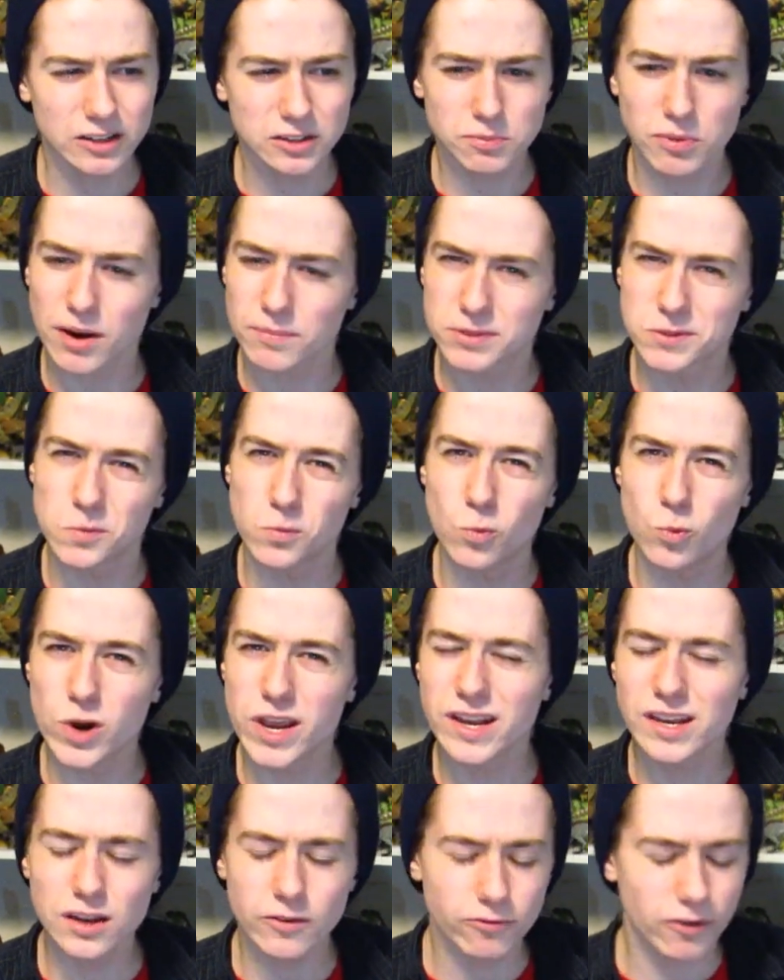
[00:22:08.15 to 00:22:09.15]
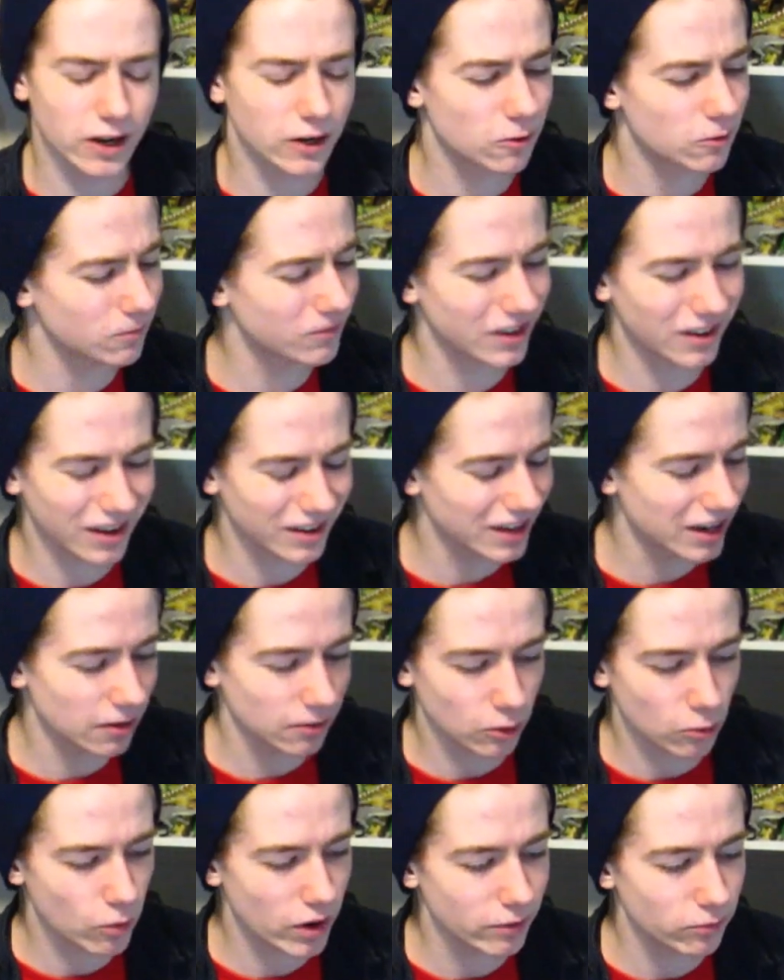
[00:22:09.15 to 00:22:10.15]
perhaps some wind I can't
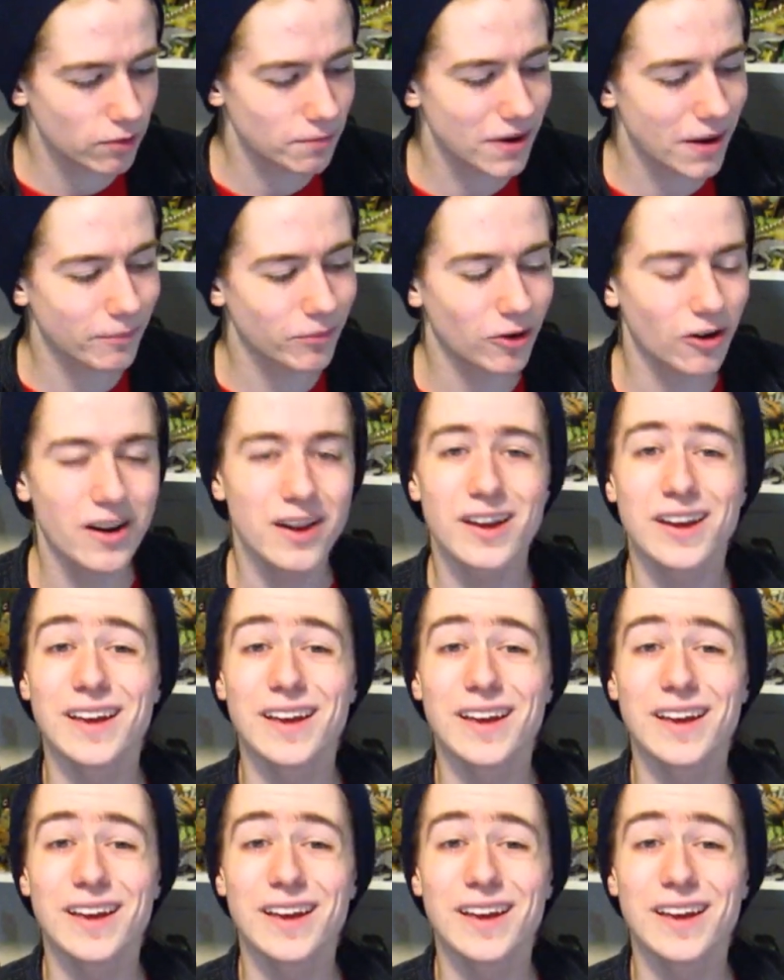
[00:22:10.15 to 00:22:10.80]
quite remember.